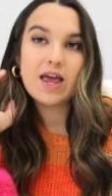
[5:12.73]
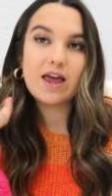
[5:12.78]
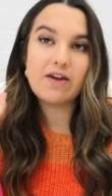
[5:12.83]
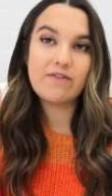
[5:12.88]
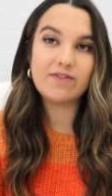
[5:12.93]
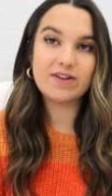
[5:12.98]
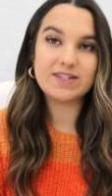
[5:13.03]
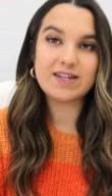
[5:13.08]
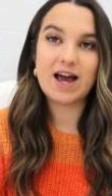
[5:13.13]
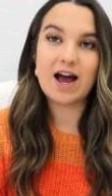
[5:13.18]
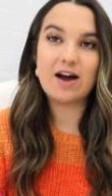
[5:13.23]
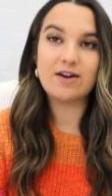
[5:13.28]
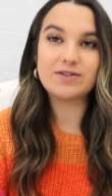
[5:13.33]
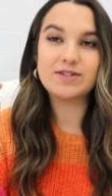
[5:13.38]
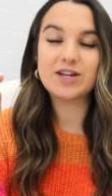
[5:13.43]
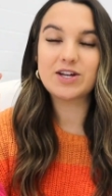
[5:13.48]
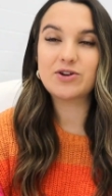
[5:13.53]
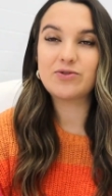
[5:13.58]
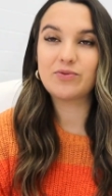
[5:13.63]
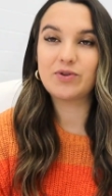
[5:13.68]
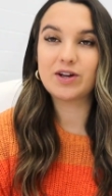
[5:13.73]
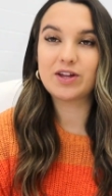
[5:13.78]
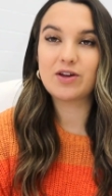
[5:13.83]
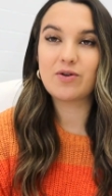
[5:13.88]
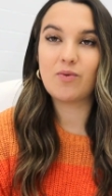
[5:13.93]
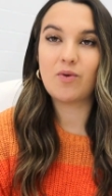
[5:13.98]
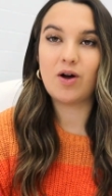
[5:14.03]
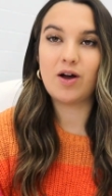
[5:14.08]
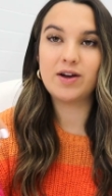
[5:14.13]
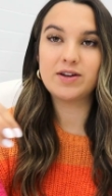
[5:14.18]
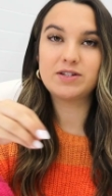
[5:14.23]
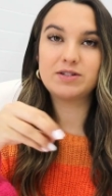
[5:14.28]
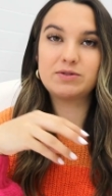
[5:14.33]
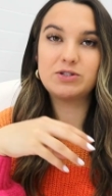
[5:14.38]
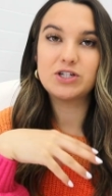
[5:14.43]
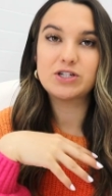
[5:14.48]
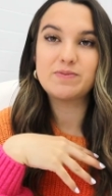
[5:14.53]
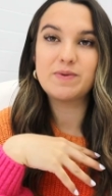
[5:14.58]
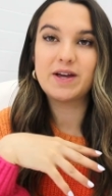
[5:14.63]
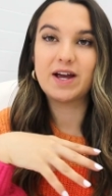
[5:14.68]
if it's a house that you really want
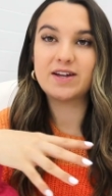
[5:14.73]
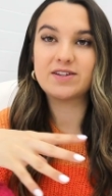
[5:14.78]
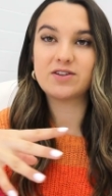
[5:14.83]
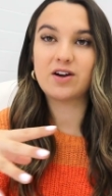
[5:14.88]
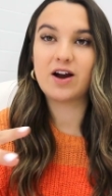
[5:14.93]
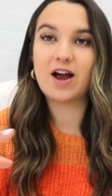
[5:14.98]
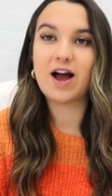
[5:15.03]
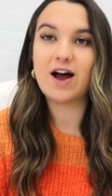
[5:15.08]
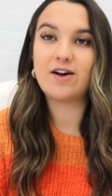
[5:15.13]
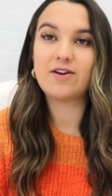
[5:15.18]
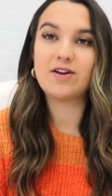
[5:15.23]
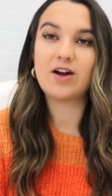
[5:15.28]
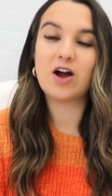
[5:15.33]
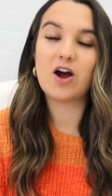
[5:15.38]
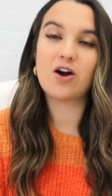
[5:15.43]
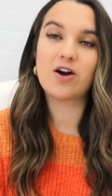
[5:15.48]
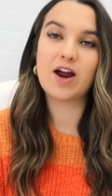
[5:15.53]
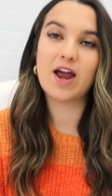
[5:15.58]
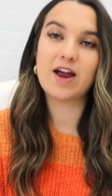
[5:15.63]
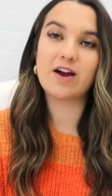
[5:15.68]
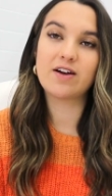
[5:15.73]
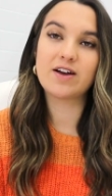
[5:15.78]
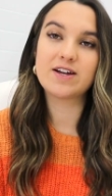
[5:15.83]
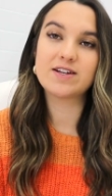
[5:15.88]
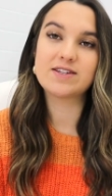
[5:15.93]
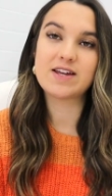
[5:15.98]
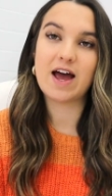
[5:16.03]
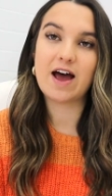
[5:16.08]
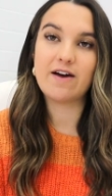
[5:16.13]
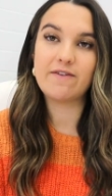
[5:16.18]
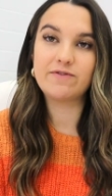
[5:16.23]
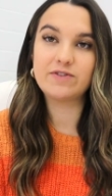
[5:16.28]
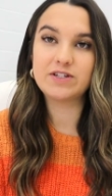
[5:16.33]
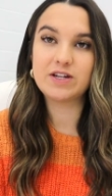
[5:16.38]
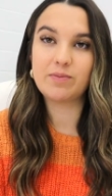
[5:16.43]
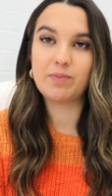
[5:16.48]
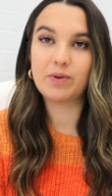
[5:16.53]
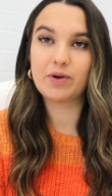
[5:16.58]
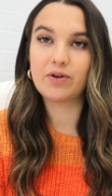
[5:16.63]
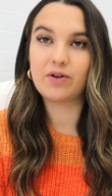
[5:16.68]
just because our house, our areas have
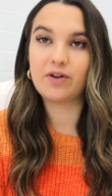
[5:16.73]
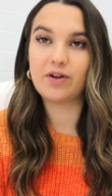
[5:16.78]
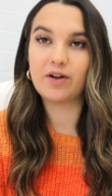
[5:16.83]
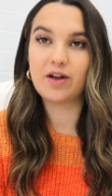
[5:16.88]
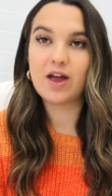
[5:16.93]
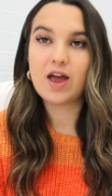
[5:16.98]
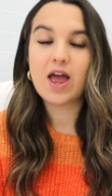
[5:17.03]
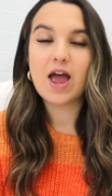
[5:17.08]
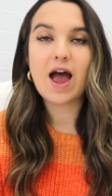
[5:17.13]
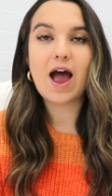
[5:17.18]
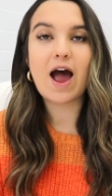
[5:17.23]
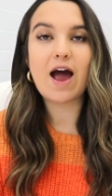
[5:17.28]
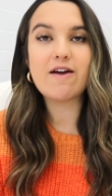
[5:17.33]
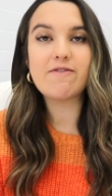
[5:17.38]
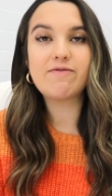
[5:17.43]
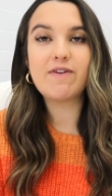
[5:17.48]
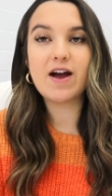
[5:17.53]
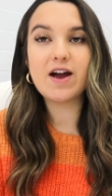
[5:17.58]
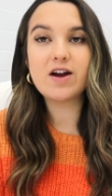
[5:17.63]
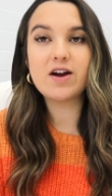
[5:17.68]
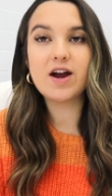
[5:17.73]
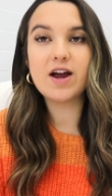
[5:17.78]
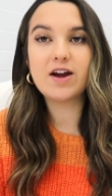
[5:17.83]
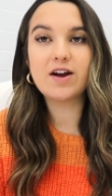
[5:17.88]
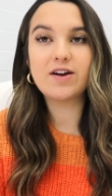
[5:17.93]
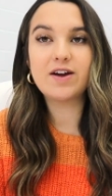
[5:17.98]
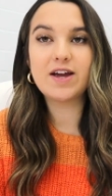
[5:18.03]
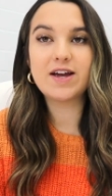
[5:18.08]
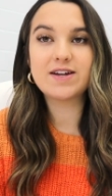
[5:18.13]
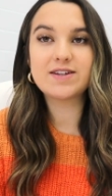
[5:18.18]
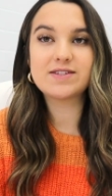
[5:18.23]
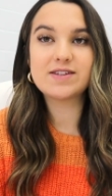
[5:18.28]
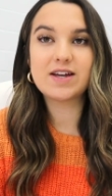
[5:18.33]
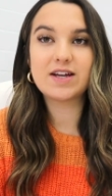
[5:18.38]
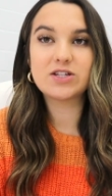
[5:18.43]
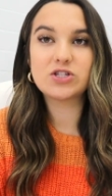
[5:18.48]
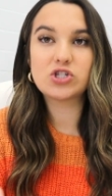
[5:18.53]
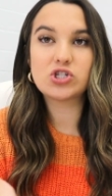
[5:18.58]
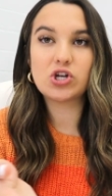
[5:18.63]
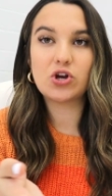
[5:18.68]
typical high fire areas
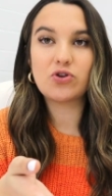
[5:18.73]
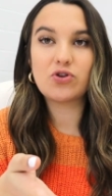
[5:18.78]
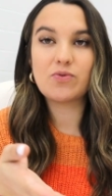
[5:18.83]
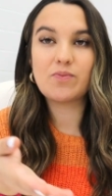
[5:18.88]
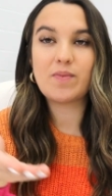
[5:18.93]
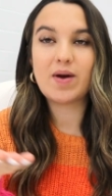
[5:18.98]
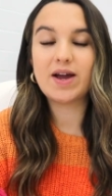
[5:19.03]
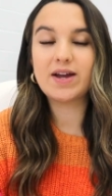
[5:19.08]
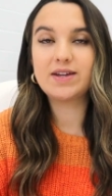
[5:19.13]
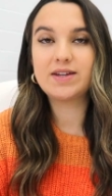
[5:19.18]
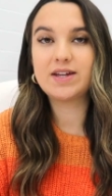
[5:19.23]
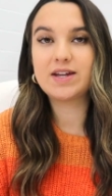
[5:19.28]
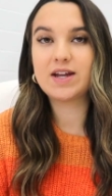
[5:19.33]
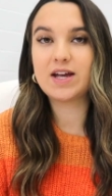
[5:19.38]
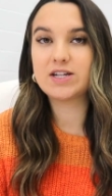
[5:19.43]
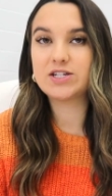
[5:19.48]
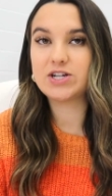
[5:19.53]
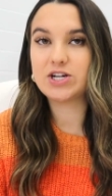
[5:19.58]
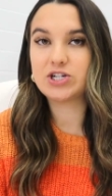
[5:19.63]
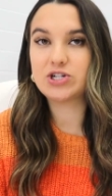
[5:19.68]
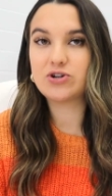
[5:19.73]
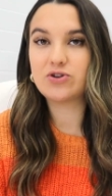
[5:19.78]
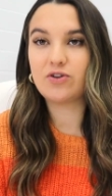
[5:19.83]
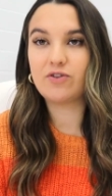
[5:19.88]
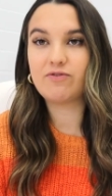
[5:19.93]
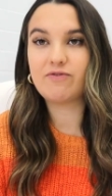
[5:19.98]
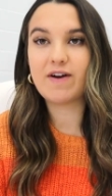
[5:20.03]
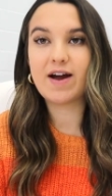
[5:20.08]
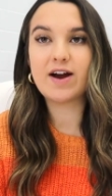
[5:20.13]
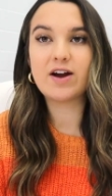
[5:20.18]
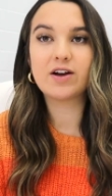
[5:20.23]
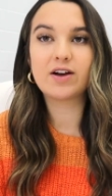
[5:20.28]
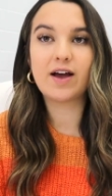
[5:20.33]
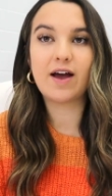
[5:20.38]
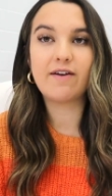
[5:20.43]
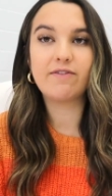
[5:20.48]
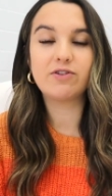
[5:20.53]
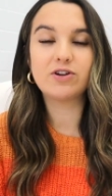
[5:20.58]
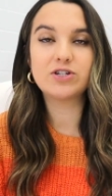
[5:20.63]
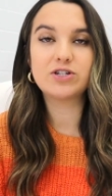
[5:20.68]
and so you might need additional fire
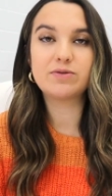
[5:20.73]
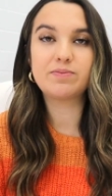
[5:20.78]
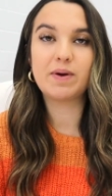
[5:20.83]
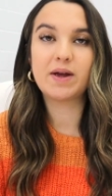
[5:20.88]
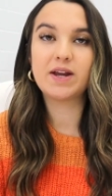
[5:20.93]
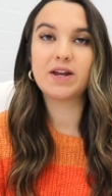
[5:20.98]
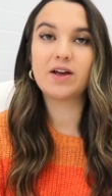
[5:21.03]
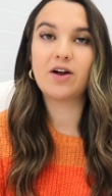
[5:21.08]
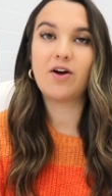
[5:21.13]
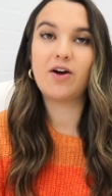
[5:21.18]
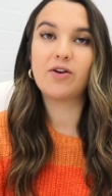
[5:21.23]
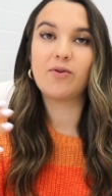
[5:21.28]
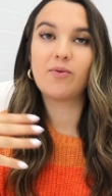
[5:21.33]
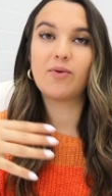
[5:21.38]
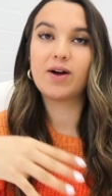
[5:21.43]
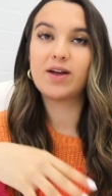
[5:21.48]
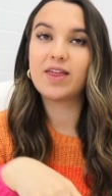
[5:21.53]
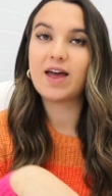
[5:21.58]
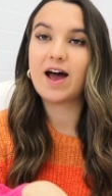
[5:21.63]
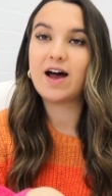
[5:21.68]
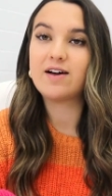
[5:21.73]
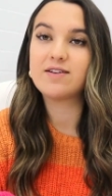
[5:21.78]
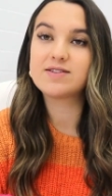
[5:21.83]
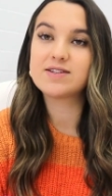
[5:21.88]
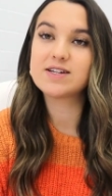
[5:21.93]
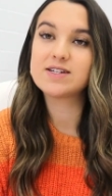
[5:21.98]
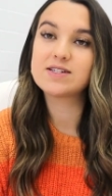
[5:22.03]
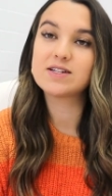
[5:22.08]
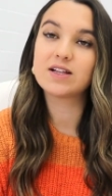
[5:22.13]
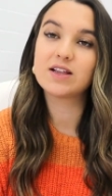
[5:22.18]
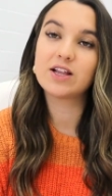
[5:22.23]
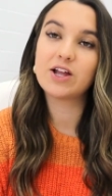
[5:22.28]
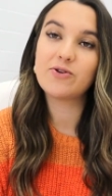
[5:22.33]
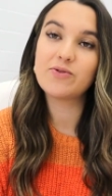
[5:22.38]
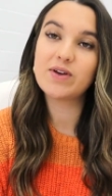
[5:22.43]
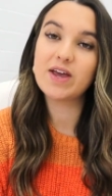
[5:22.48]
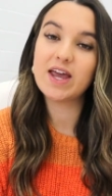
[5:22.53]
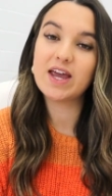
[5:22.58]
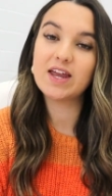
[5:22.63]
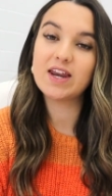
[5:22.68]
coverage depending on where the house is
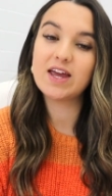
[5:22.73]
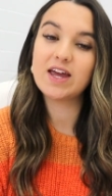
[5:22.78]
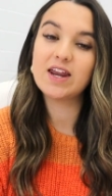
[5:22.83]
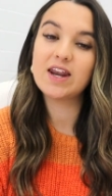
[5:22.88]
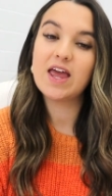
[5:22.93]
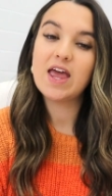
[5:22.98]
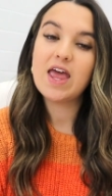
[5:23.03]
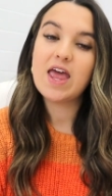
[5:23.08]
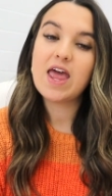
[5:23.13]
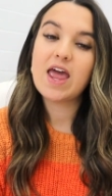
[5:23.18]
located